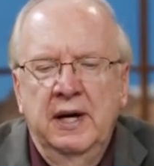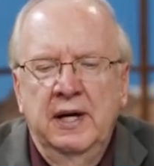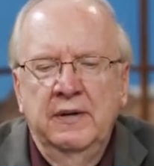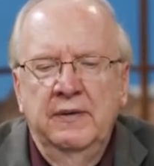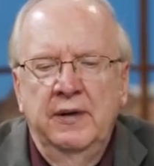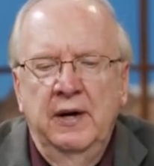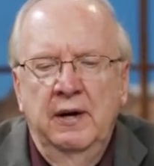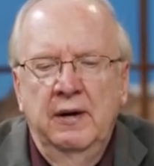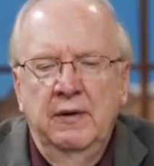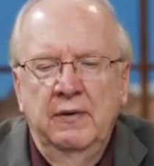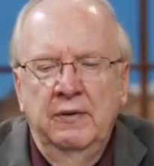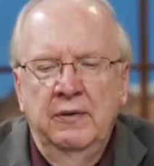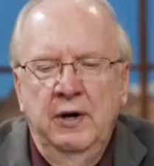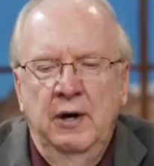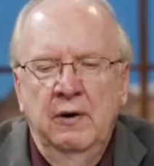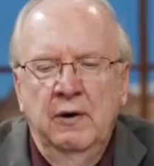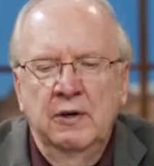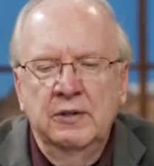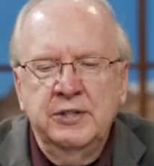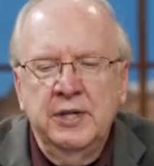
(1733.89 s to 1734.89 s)
And
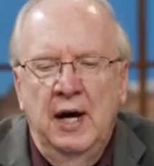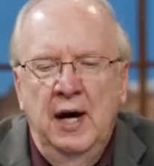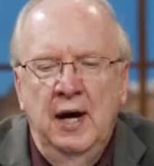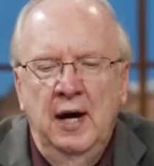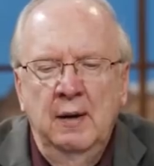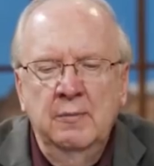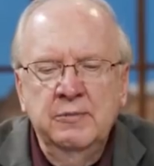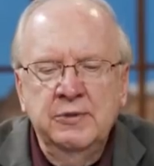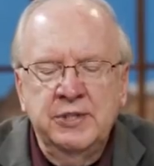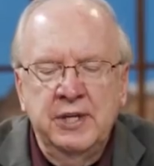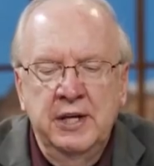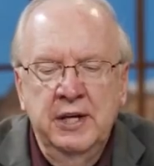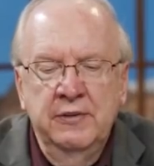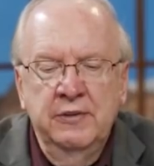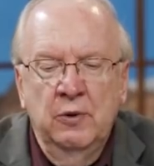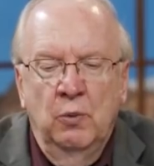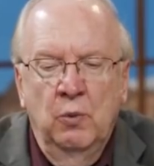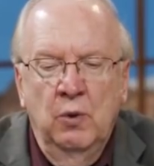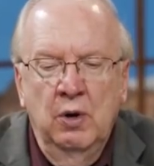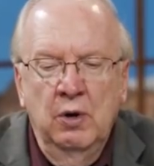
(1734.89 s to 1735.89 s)
there are times
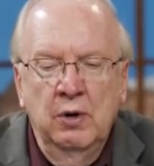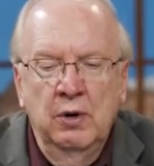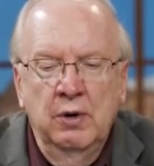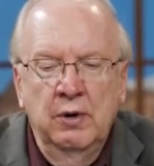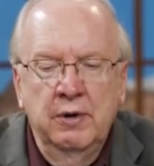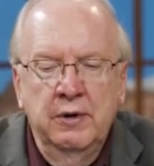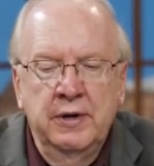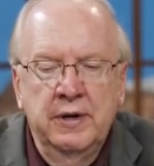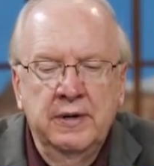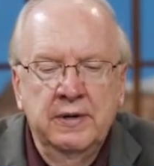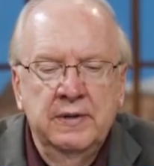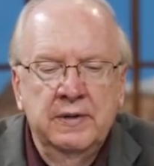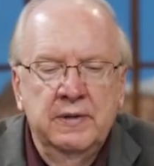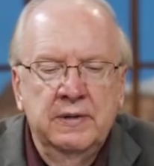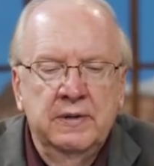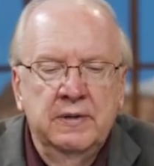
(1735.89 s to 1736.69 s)
in the Word